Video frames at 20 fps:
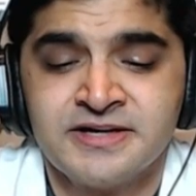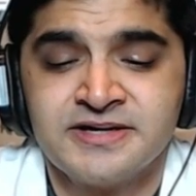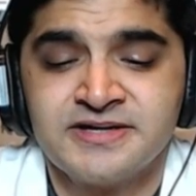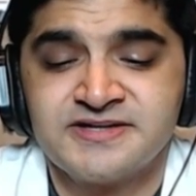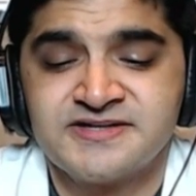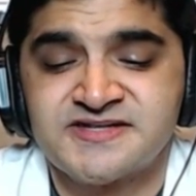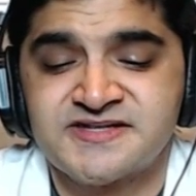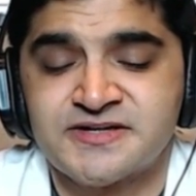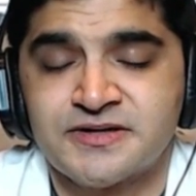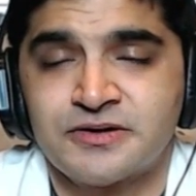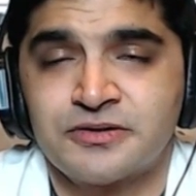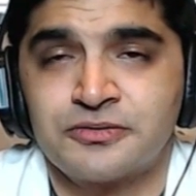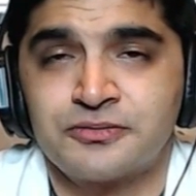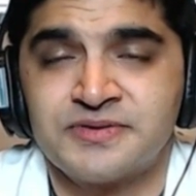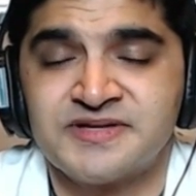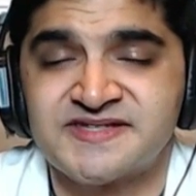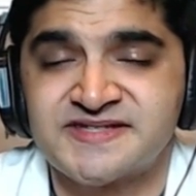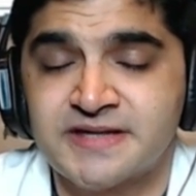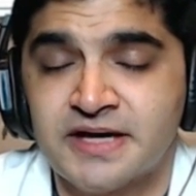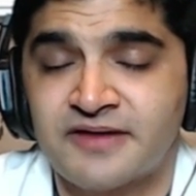So
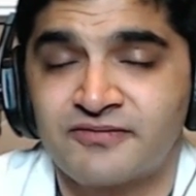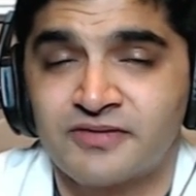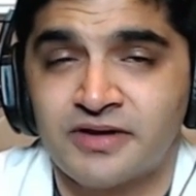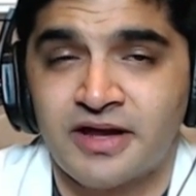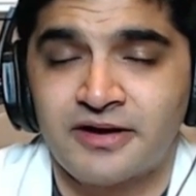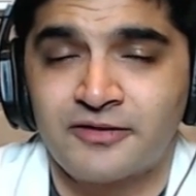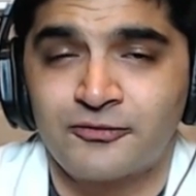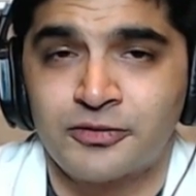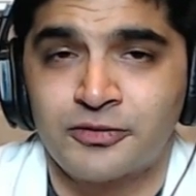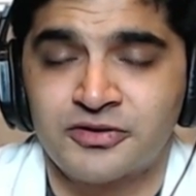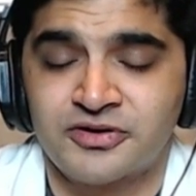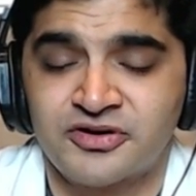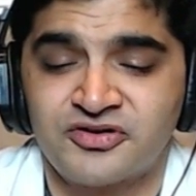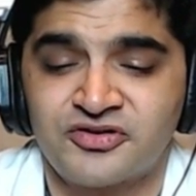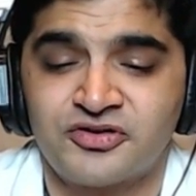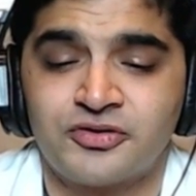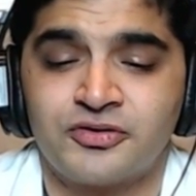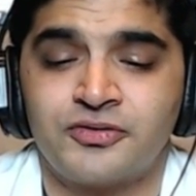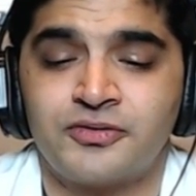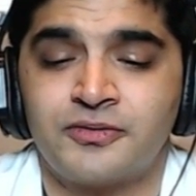we still have a lot of work to
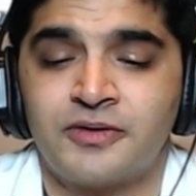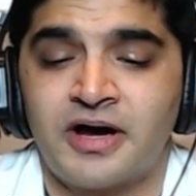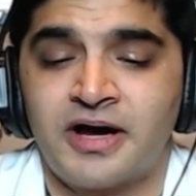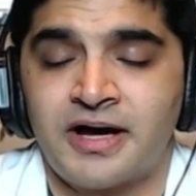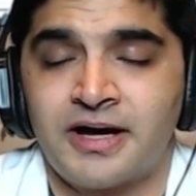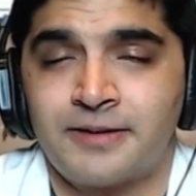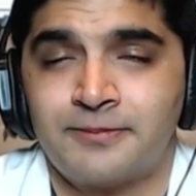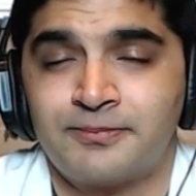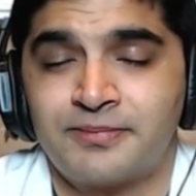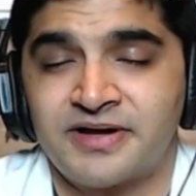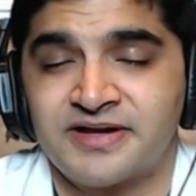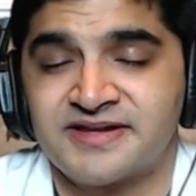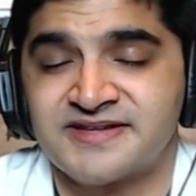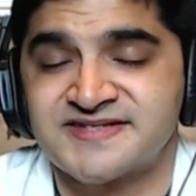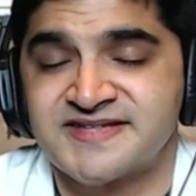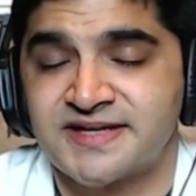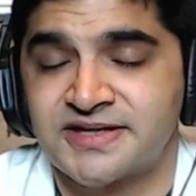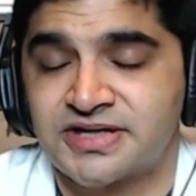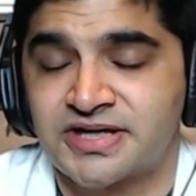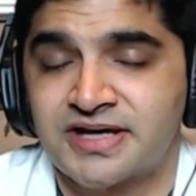do, but the
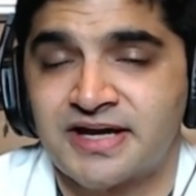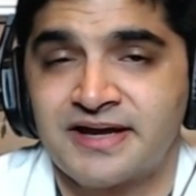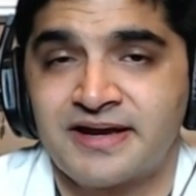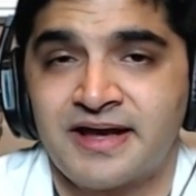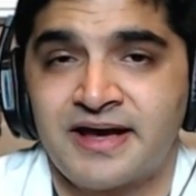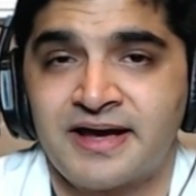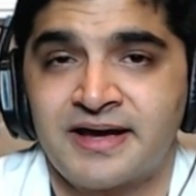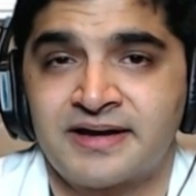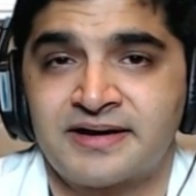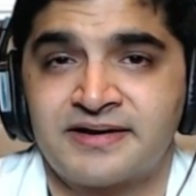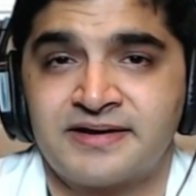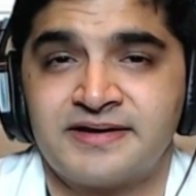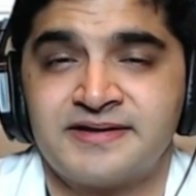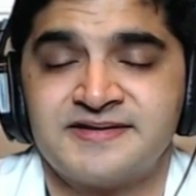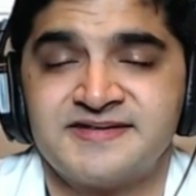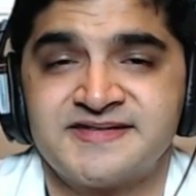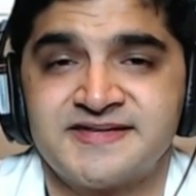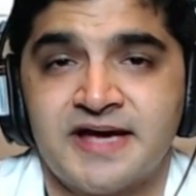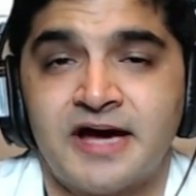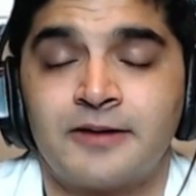Sunshine Act
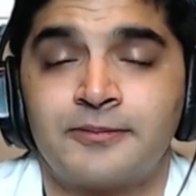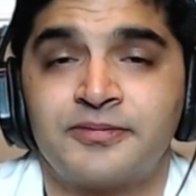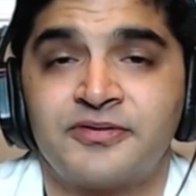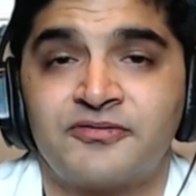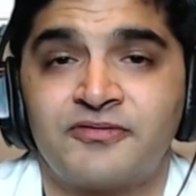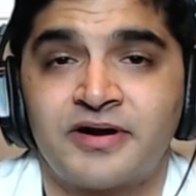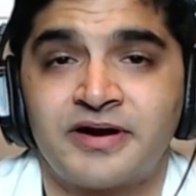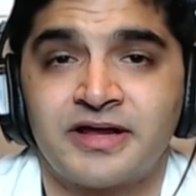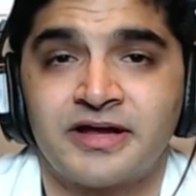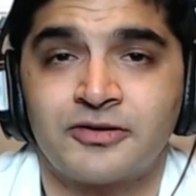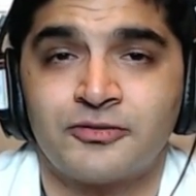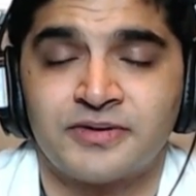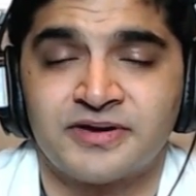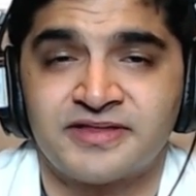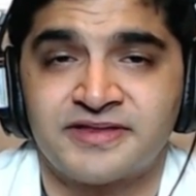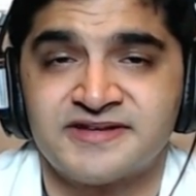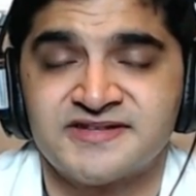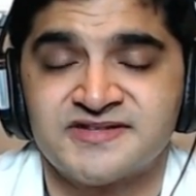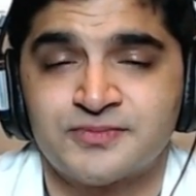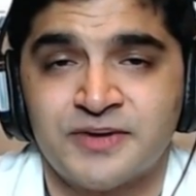is up and running
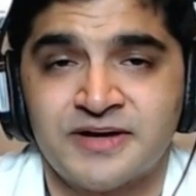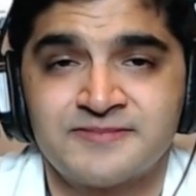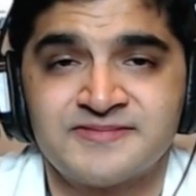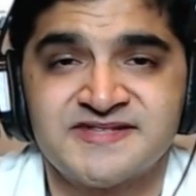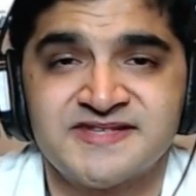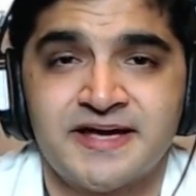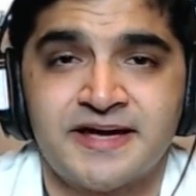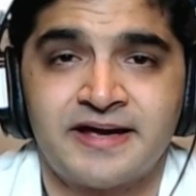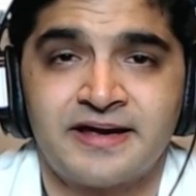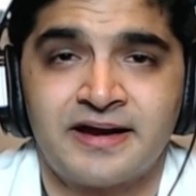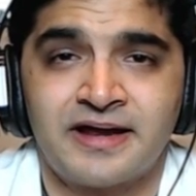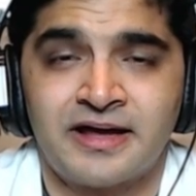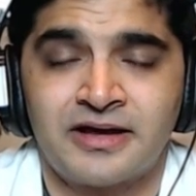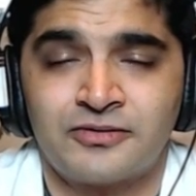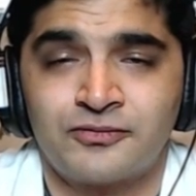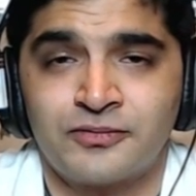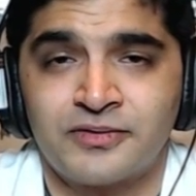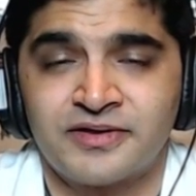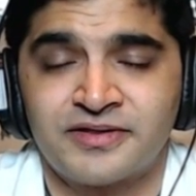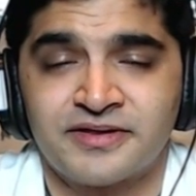with this website
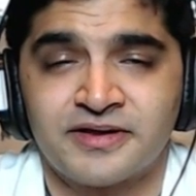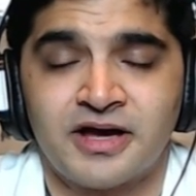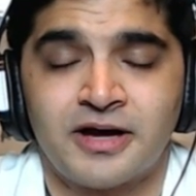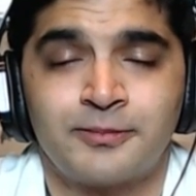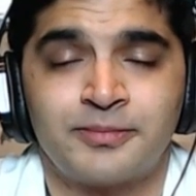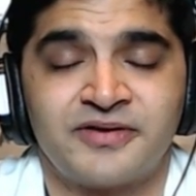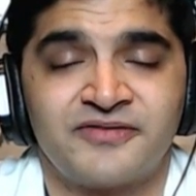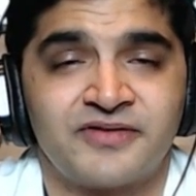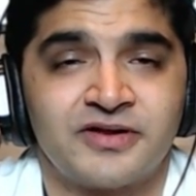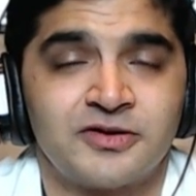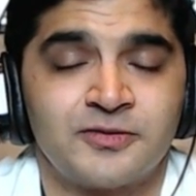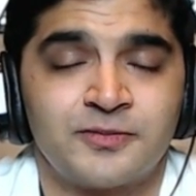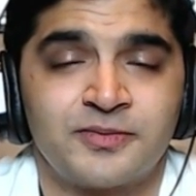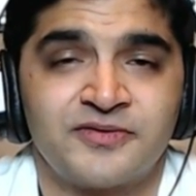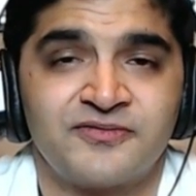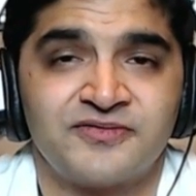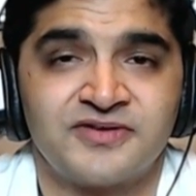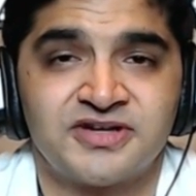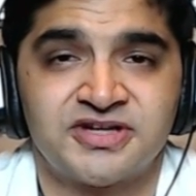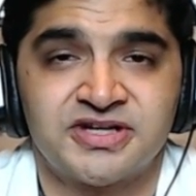and with a couple of other
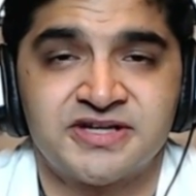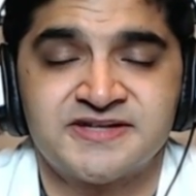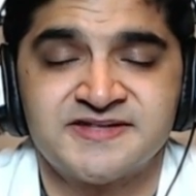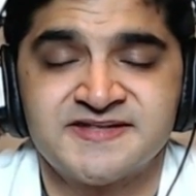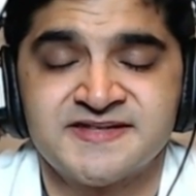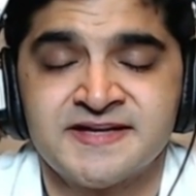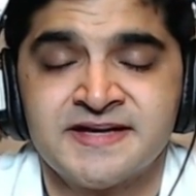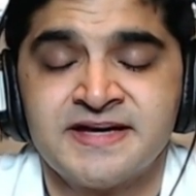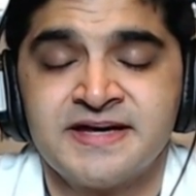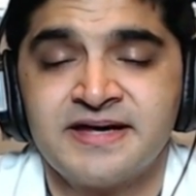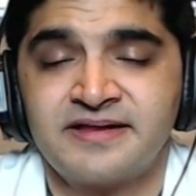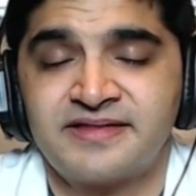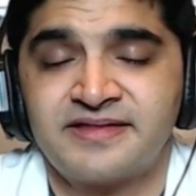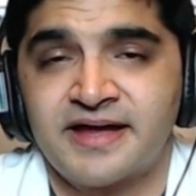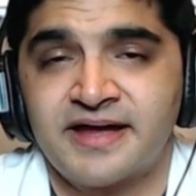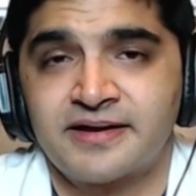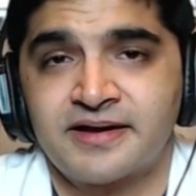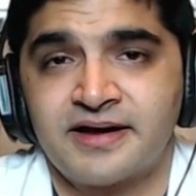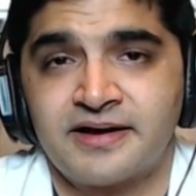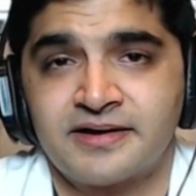provisions
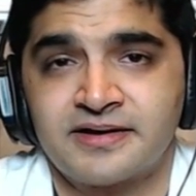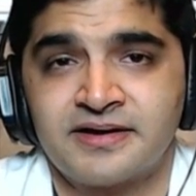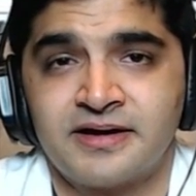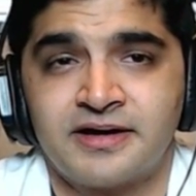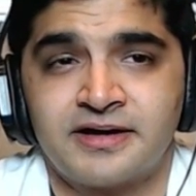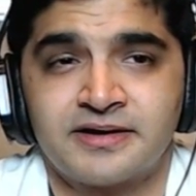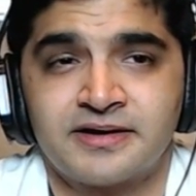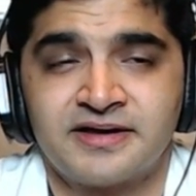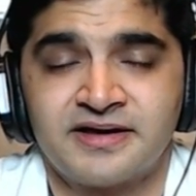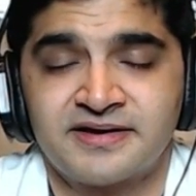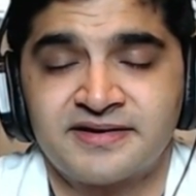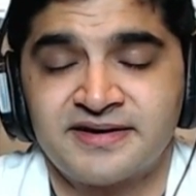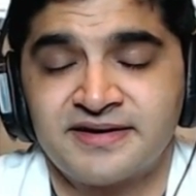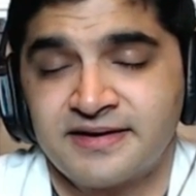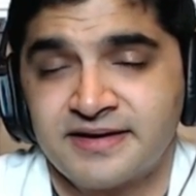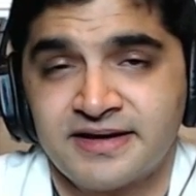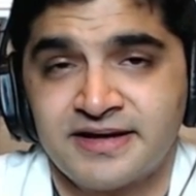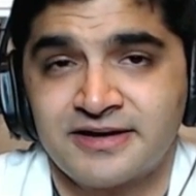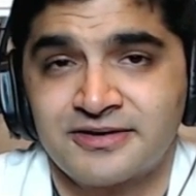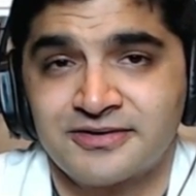that got kicked
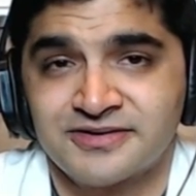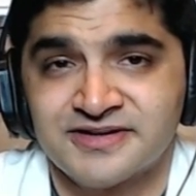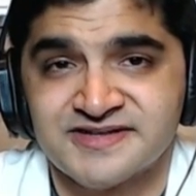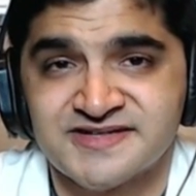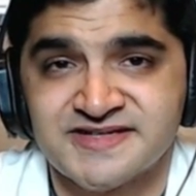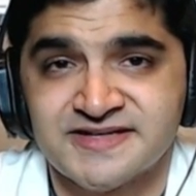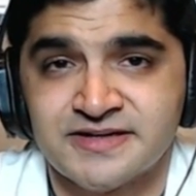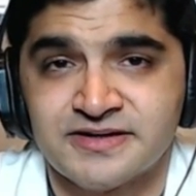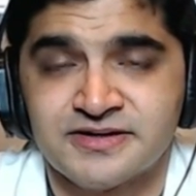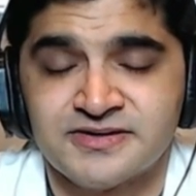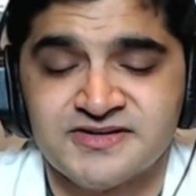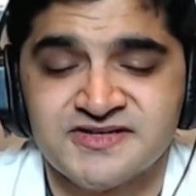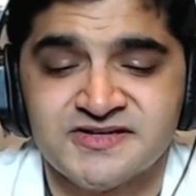into gear this year.